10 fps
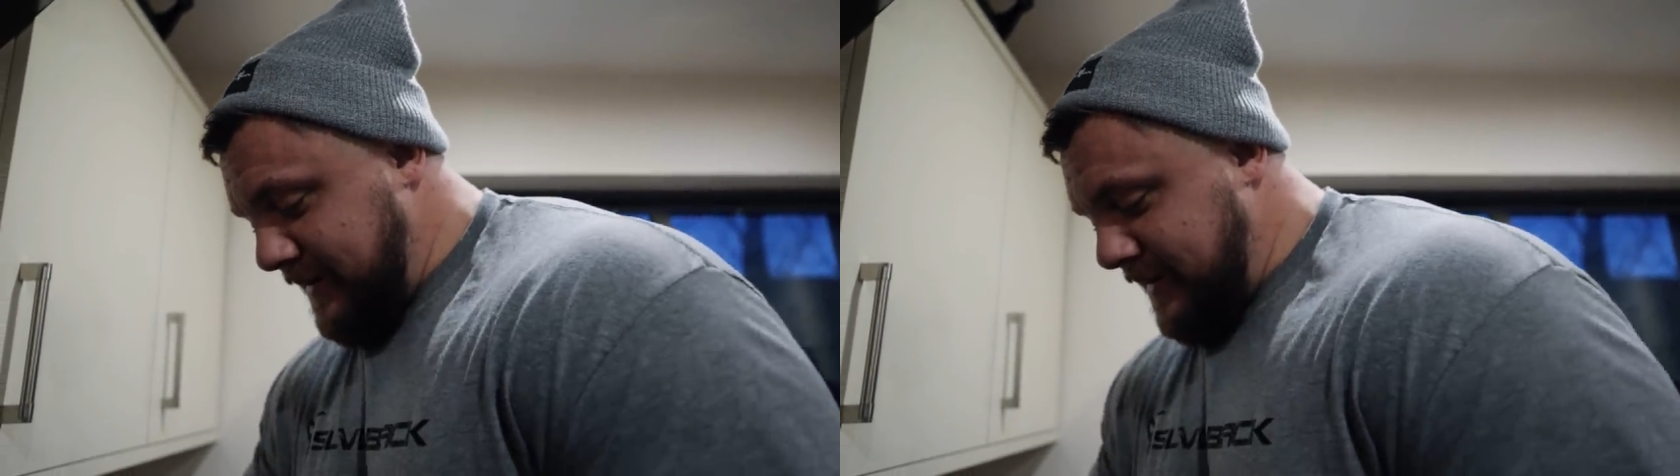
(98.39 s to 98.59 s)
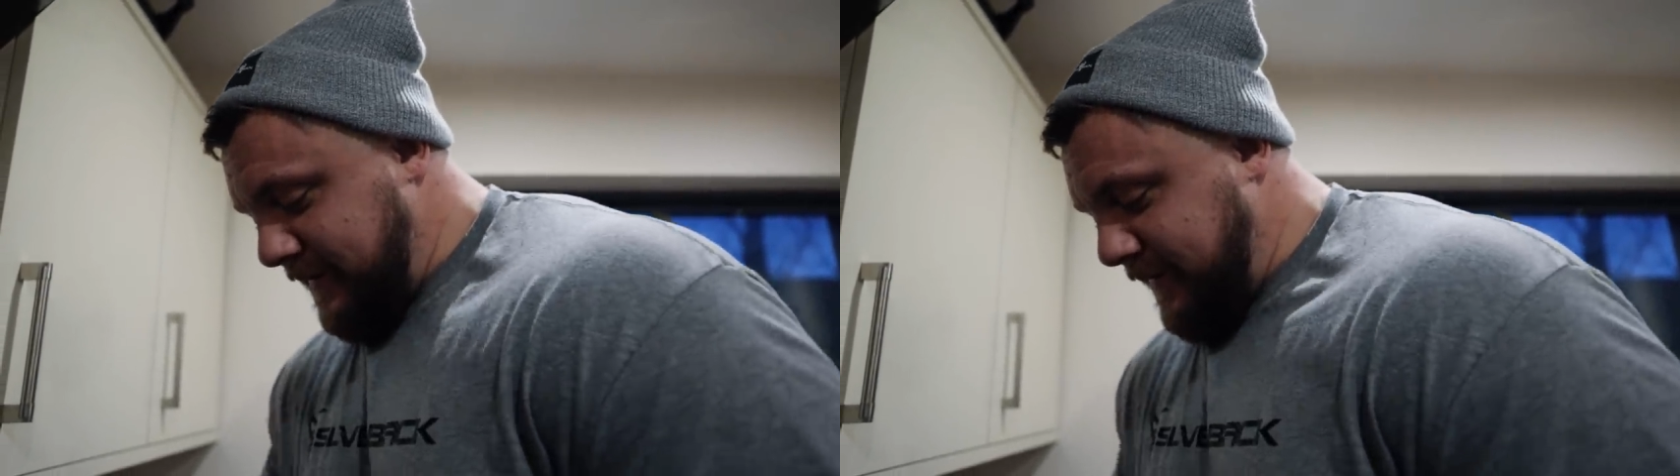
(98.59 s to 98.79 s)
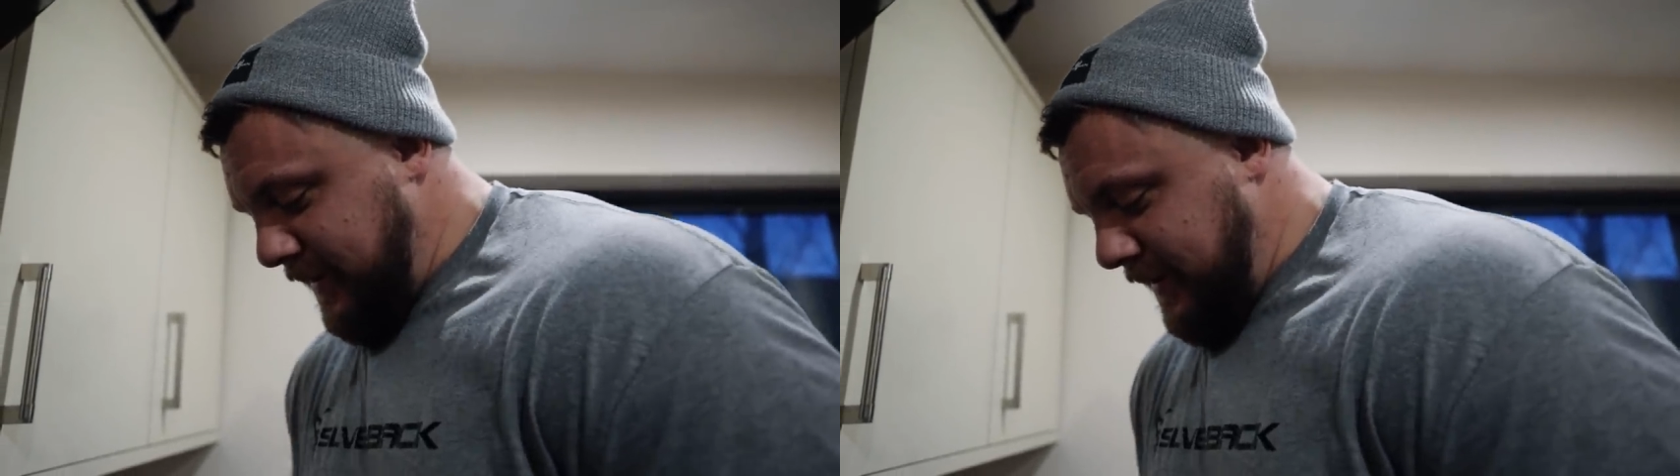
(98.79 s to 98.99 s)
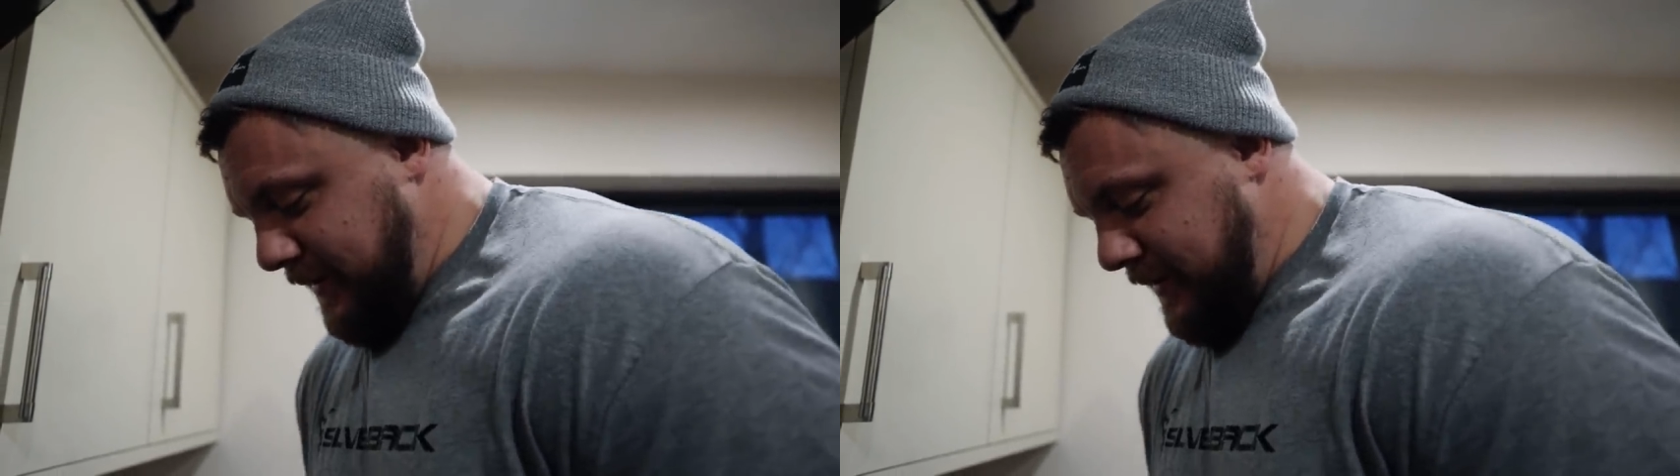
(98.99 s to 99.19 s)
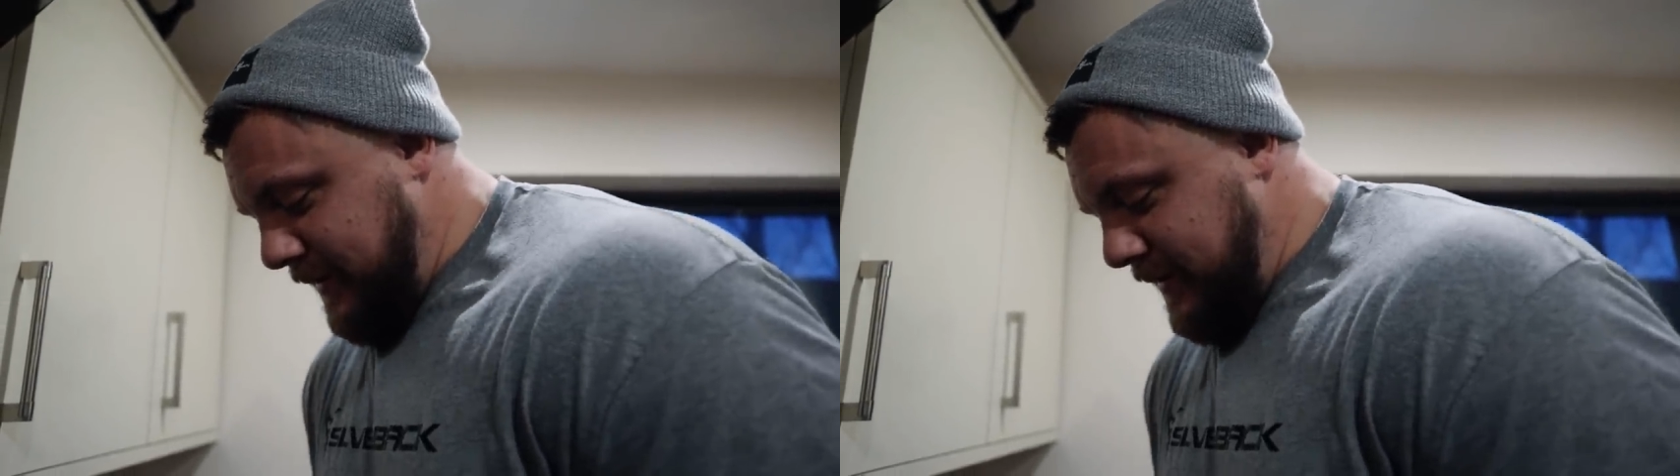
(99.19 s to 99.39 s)
Just food in
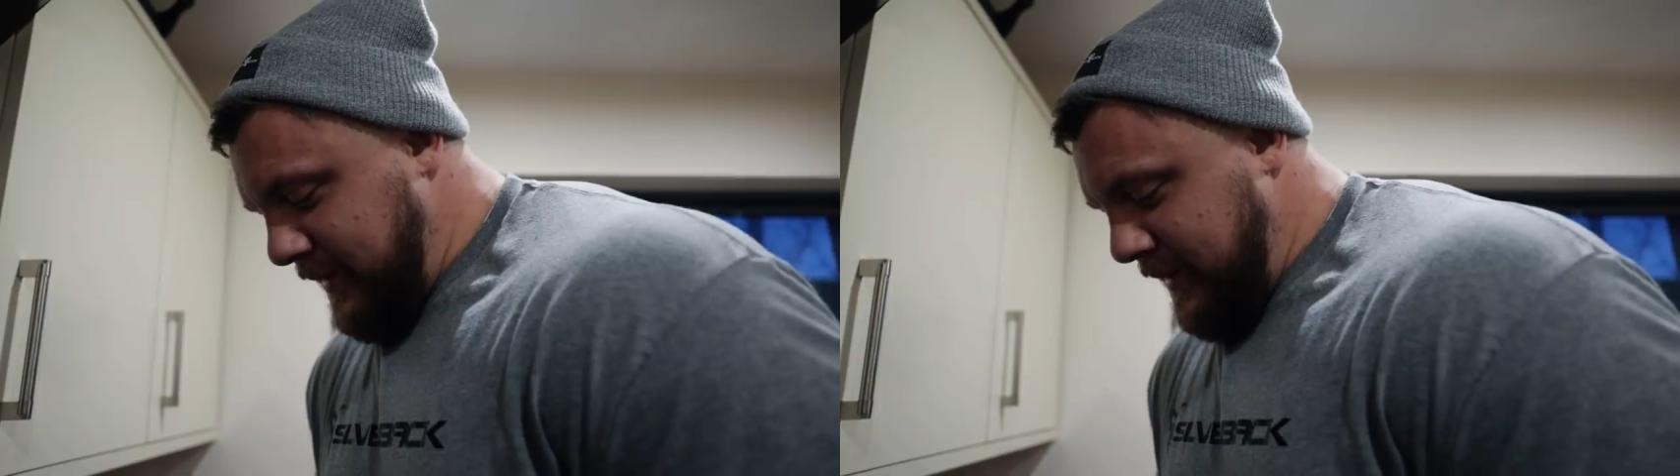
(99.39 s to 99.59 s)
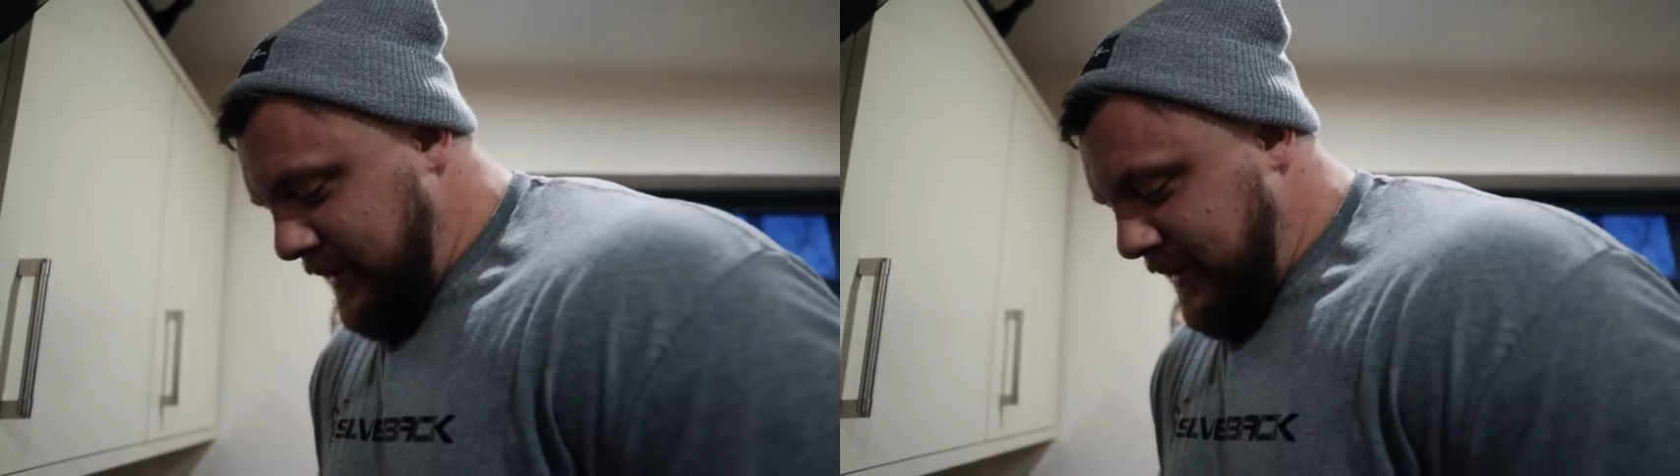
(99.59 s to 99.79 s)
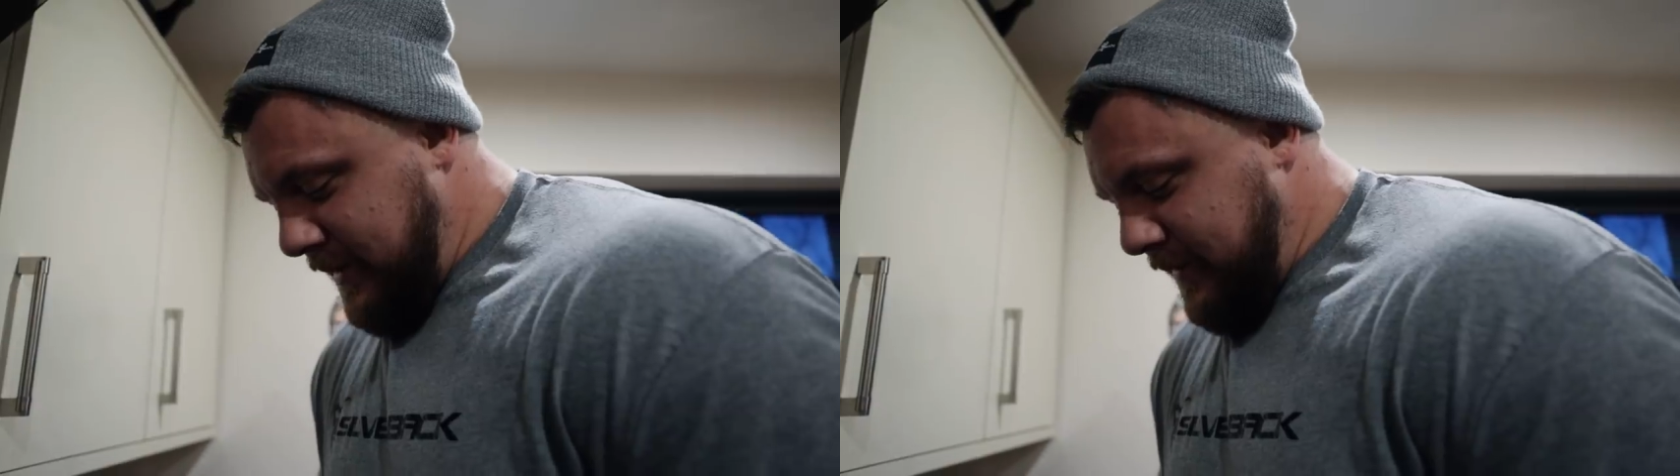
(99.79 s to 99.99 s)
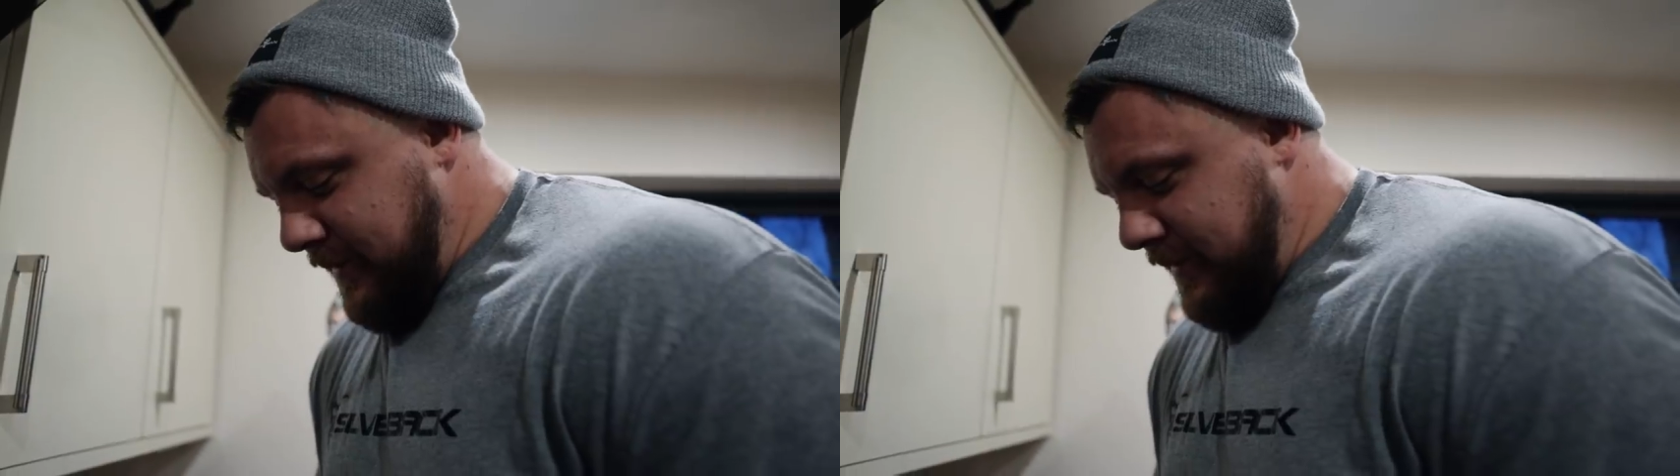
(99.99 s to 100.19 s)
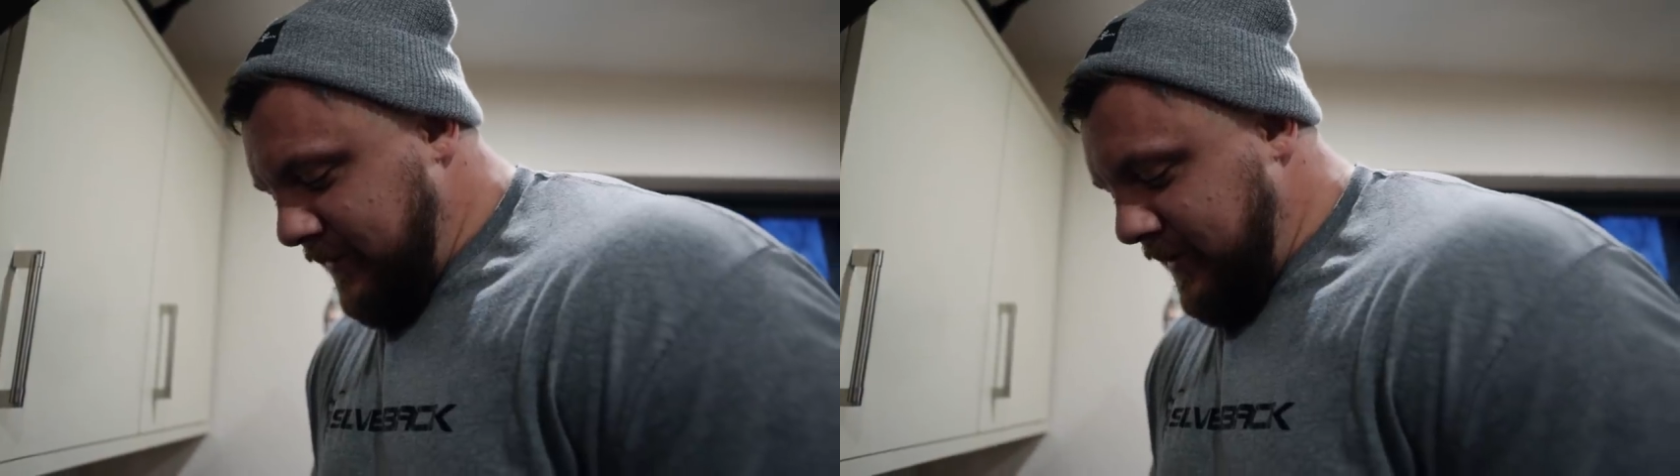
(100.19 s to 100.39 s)
it. I
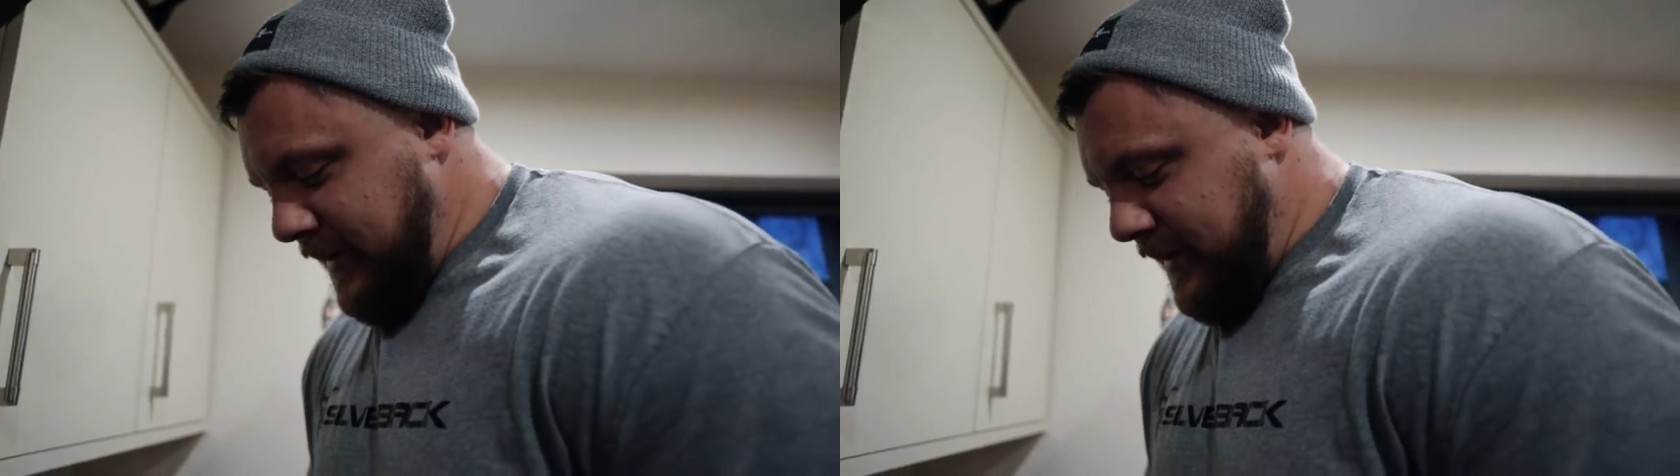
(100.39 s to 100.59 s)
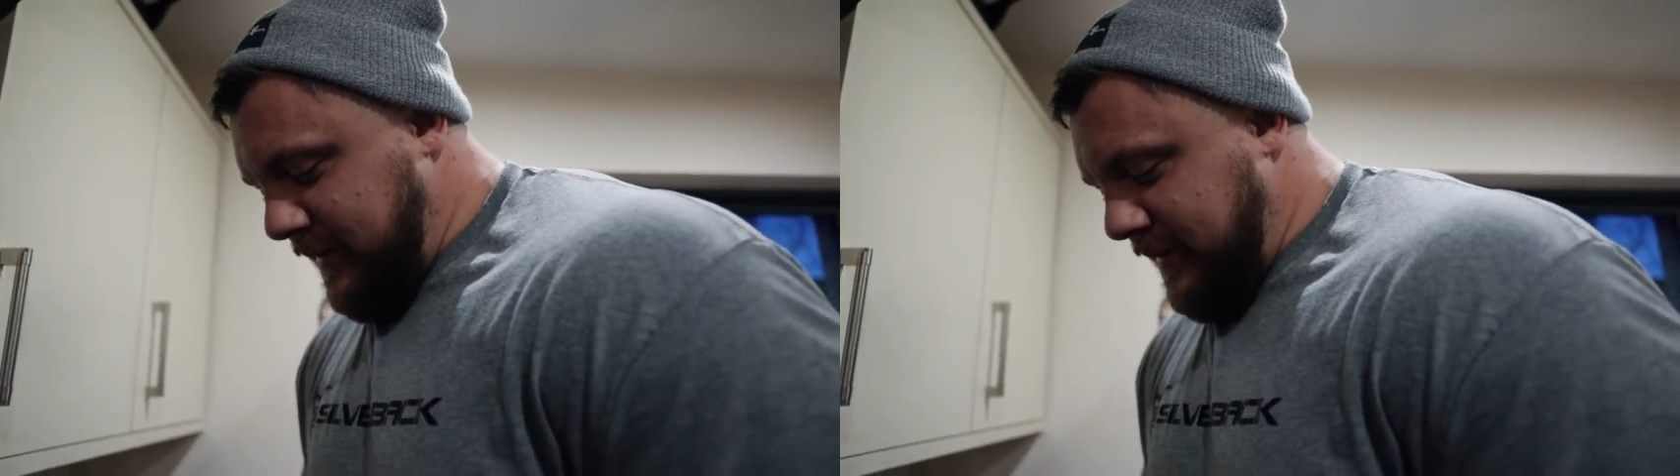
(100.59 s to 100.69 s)
don't really.